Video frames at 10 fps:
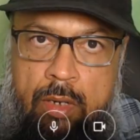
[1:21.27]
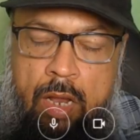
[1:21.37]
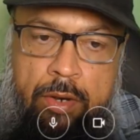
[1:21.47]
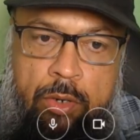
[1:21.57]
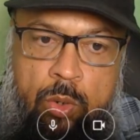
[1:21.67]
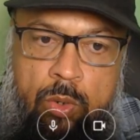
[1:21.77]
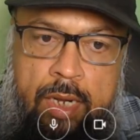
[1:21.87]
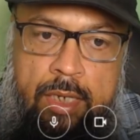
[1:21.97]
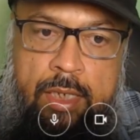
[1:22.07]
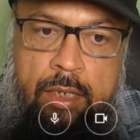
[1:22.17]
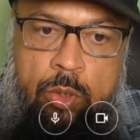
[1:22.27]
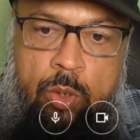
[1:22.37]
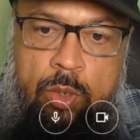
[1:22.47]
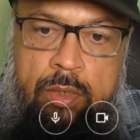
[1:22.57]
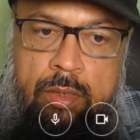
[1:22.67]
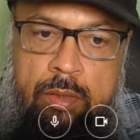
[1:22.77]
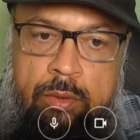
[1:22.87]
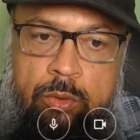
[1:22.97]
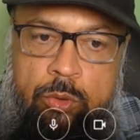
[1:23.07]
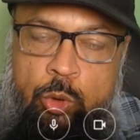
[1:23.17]
And now I click on
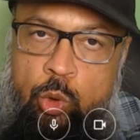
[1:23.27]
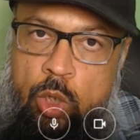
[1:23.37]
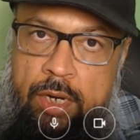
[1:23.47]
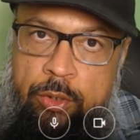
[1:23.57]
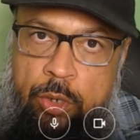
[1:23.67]
join